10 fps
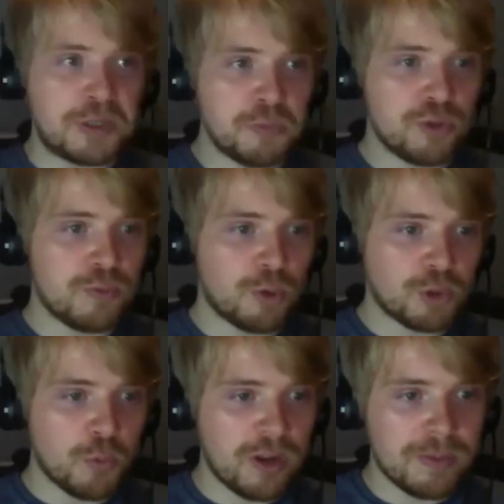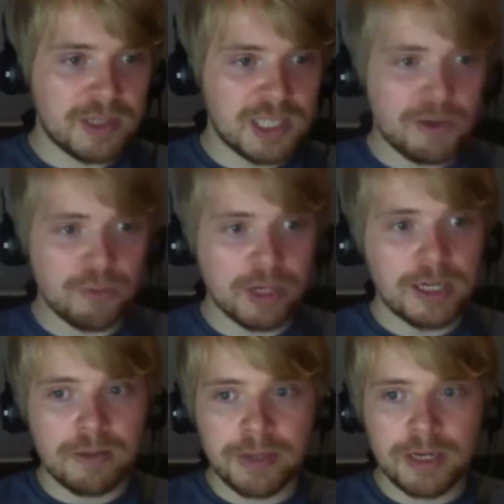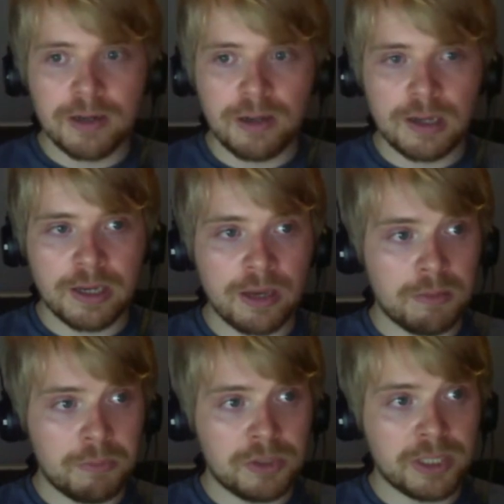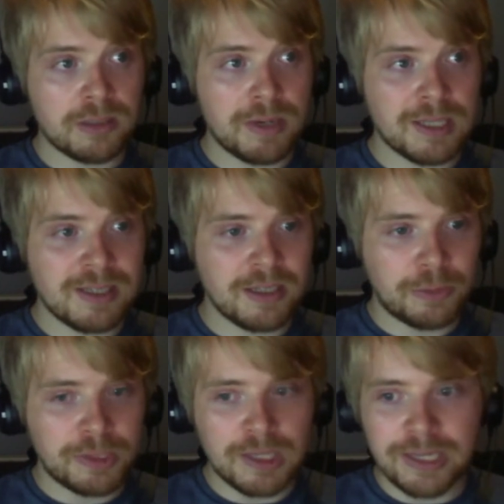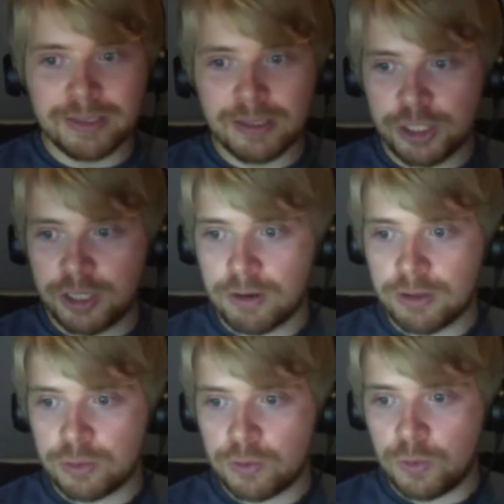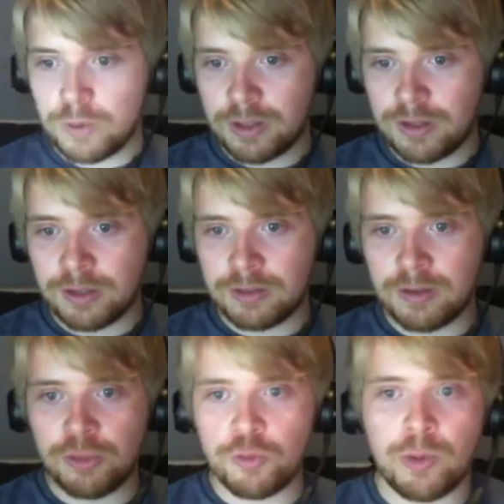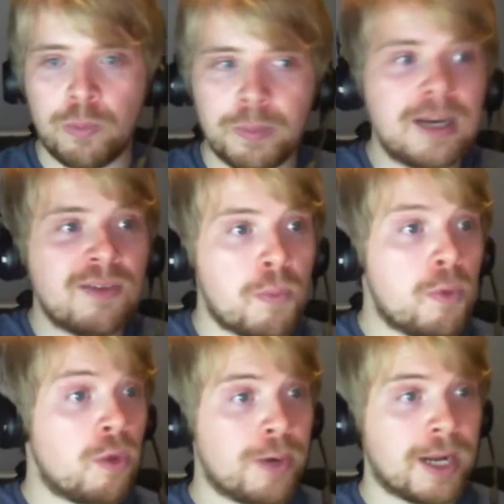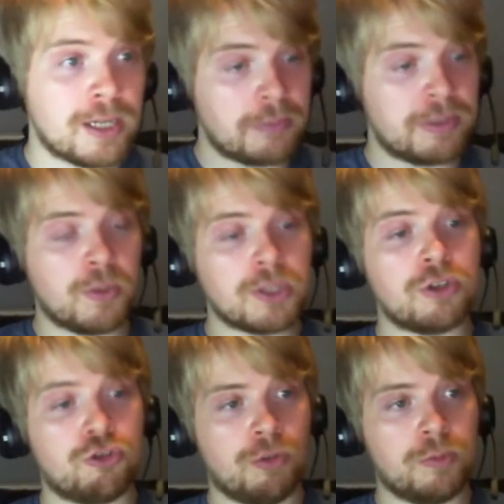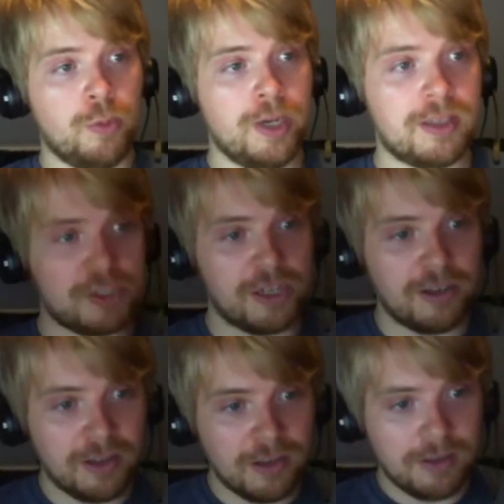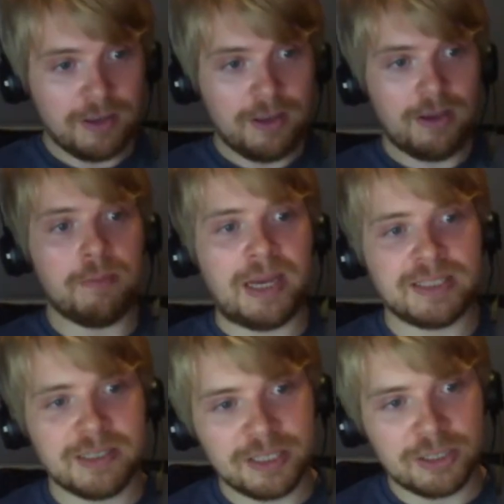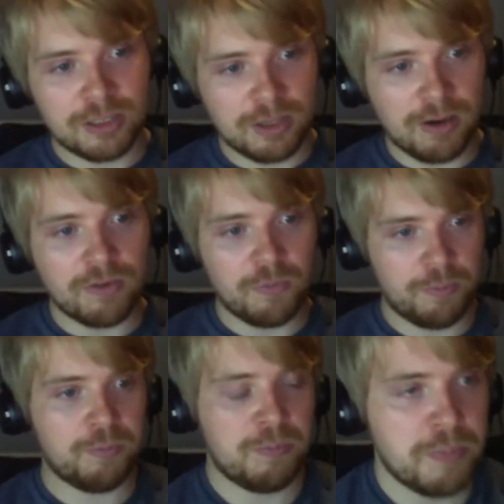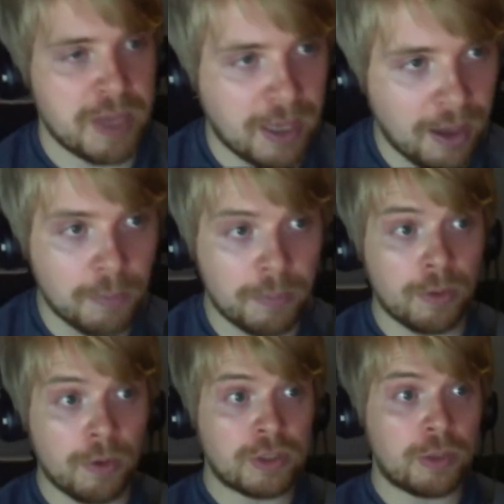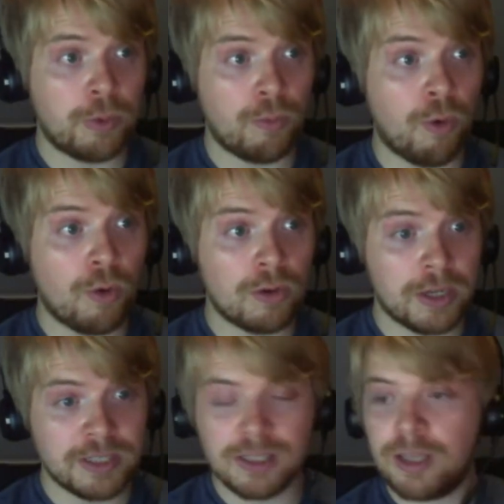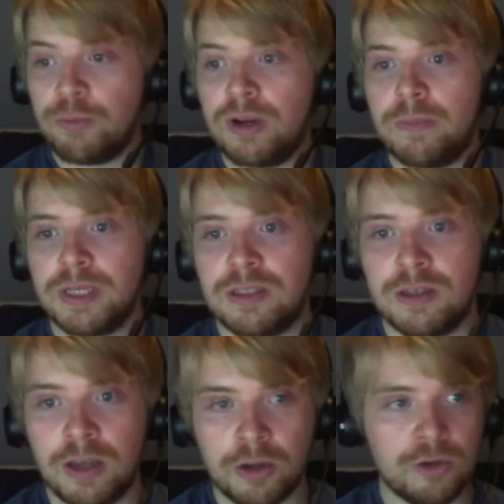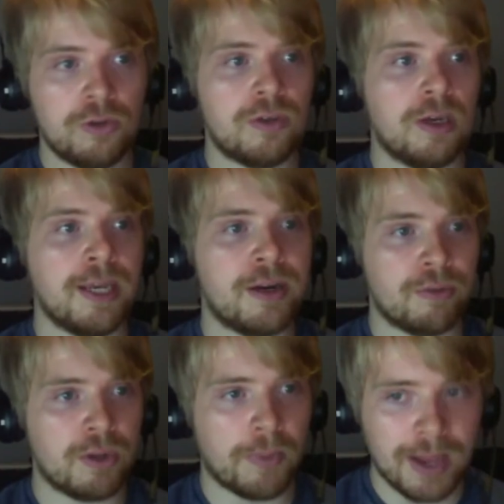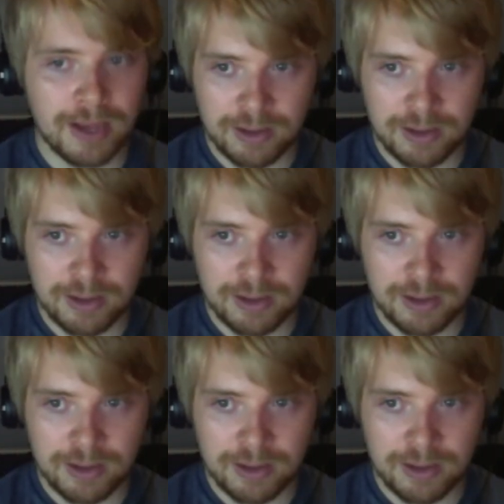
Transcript: more than what's already been said. Really, I mean, uh, again, I predicted Man City to win the league this year. I thought, I, I thought it would be Liverpool that would actually be the ones that dropped away this year, and Man City just to kind of pick it up. But obviously, we were wrong. Like you said, they really missed a, a good leader at the back,